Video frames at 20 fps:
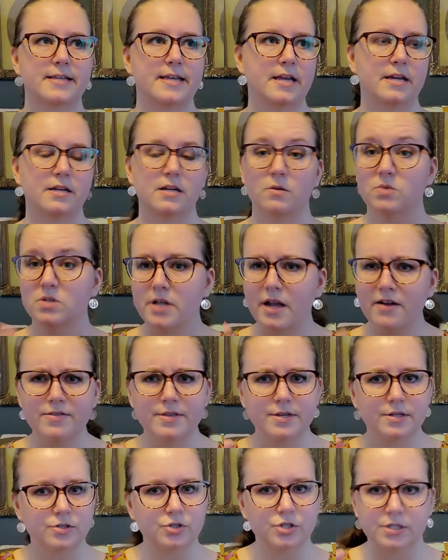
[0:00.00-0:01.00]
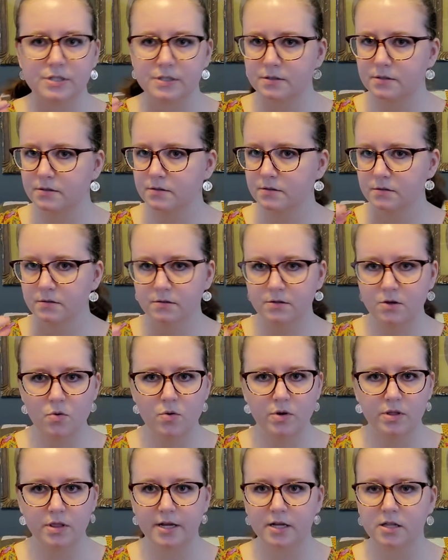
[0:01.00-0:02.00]
scan. I mean, everything's just
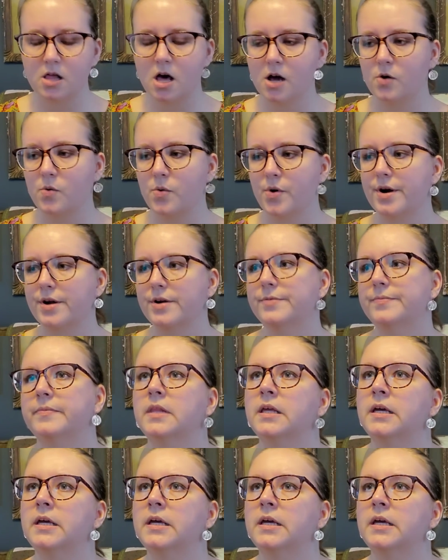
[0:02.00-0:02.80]
going like clockwork